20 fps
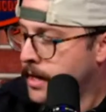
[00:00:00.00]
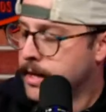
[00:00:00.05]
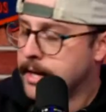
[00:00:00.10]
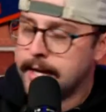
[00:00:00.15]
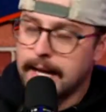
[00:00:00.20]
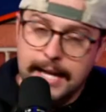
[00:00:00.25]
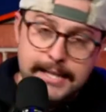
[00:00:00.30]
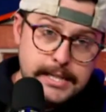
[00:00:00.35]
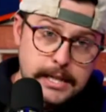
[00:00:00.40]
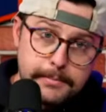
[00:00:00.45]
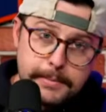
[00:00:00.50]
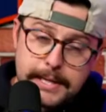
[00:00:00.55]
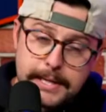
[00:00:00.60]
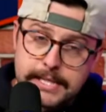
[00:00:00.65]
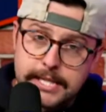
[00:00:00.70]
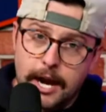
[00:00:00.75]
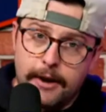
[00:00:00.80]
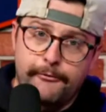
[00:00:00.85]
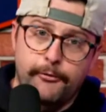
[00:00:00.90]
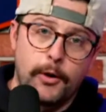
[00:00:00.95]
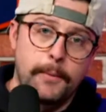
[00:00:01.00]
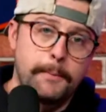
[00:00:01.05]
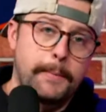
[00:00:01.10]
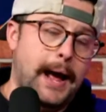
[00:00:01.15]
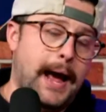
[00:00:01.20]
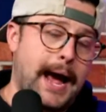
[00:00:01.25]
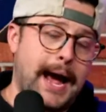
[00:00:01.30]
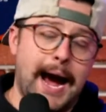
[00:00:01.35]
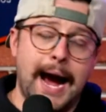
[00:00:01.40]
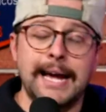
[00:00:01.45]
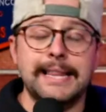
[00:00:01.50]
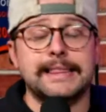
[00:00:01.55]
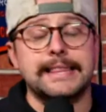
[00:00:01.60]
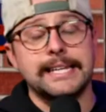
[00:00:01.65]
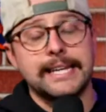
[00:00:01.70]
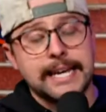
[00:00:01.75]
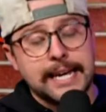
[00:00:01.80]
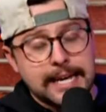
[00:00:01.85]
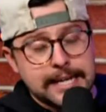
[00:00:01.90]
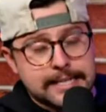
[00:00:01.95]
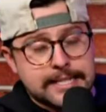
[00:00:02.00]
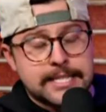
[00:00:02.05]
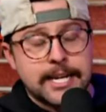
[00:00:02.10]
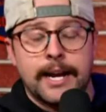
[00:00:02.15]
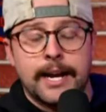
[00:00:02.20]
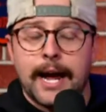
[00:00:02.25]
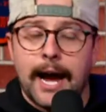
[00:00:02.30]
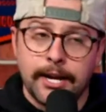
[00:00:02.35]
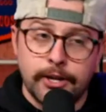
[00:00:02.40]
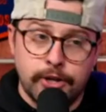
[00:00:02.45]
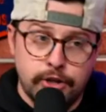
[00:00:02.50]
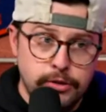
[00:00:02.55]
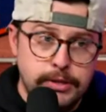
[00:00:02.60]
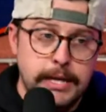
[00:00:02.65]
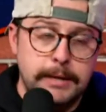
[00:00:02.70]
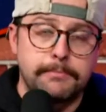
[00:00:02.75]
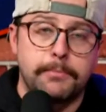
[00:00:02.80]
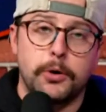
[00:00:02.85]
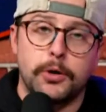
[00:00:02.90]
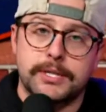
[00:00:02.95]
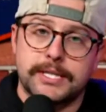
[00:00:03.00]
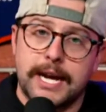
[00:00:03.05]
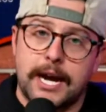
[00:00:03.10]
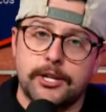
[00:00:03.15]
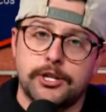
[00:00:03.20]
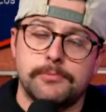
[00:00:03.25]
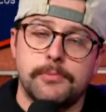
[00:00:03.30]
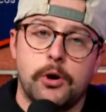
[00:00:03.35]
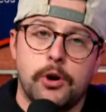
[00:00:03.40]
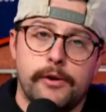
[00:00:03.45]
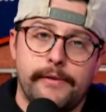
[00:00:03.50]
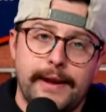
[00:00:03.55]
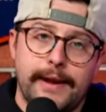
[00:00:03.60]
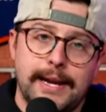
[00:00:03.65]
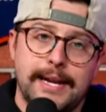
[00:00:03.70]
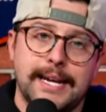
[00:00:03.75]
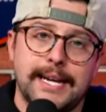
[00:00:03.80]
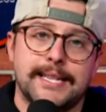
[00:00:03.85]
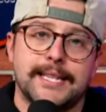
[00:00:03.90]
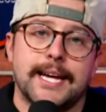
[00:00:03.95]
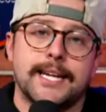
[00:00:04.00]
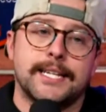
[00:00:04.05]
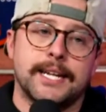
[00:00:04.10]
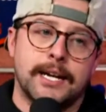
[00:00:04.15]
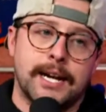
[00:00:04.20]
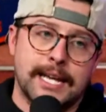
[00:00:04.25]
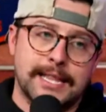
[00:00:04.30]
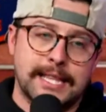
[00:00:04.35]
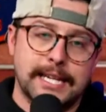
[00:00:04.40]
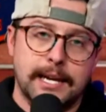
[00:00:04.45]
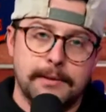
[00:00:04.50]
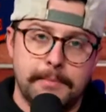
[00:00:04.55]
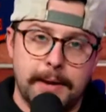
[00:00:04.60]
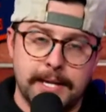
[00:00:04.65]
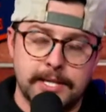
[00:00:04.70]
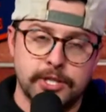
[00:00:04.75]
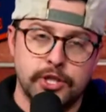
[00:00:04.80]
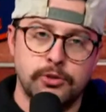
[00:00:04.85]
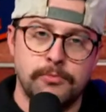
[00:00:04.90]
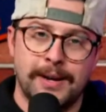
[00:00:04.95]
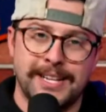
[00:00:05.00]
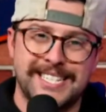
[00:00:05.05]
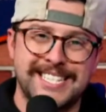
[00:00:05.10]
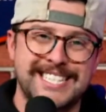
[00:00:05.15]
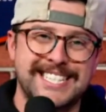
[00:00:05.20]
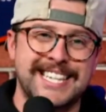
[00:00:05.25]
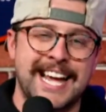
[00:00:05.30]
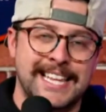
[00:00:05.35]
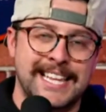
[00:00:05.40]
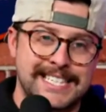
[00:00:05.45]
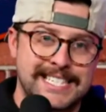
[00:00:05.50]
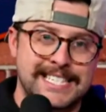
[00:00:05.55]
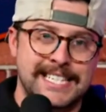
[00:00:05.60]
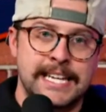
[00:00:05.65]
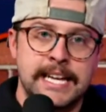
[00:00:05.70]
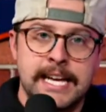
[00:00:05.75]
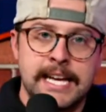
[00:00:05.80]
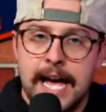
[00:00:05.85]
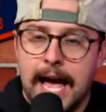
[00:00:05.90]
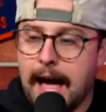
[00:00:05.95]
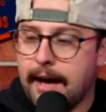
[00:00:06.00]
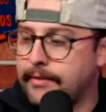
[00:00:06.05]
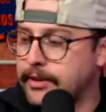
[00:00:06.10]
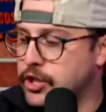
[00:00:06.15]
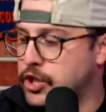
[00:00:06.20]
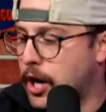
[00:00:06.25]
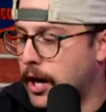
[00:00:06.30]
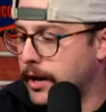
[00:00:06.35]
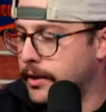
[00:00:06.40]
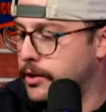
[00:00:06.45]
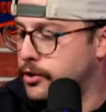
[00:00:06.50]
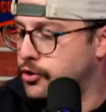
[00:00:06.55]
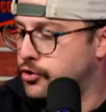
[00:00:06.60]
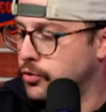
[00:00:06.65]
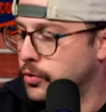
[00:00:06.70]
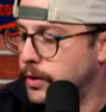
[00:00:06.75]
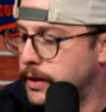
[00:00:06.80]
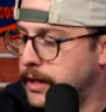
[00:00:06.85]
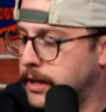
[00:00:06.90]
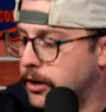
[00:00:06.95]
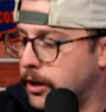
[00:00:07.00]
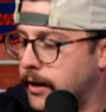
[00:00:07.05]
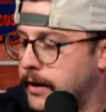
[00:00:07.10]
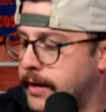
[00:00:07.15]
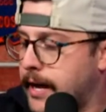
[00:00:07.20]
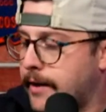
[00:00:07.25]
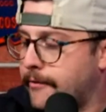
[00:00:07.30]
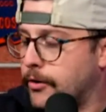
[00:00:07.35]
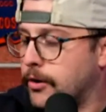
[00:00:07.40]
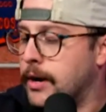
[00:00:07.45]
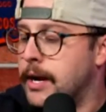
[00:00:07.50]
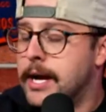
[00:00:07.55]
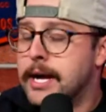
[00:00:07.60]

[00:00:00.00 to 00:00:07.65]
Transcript: That's going to be a tough one, but I think it gets done. I do think both sides are motivated to get that done. I think it makes too much sense having Jonathan Drouin here in Denver.